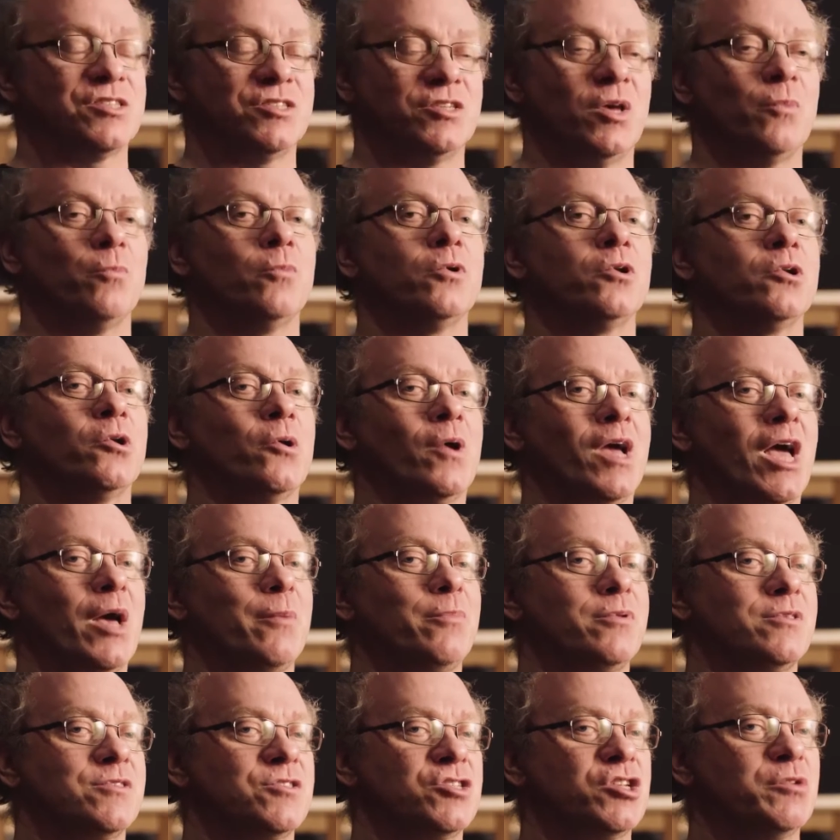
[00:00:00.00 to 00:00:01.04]
to someone who
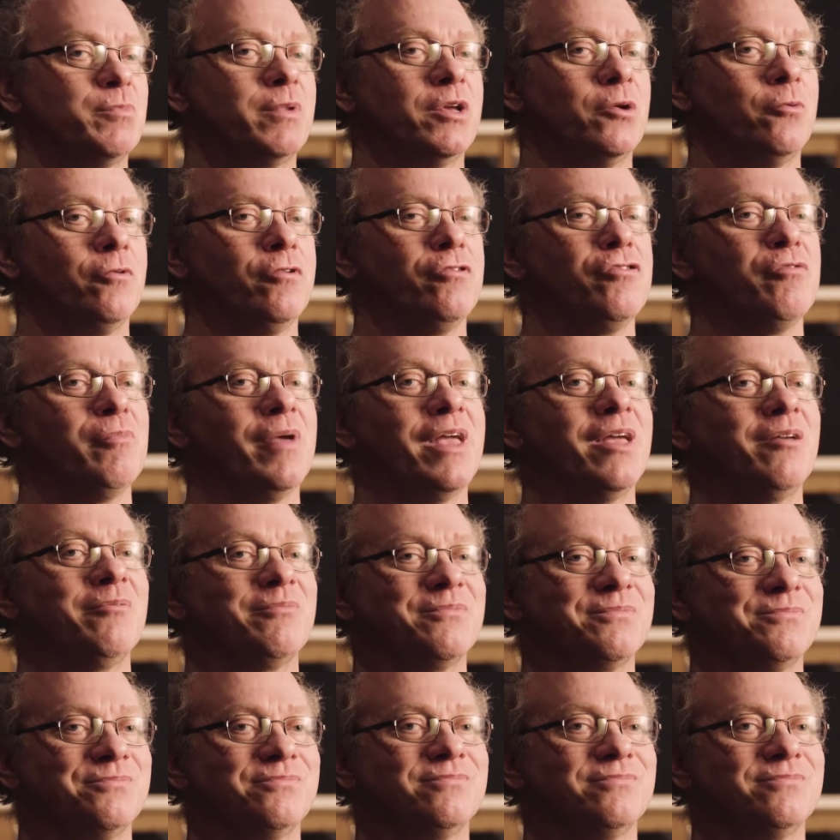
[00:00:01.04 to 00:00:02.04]
happens to be with me.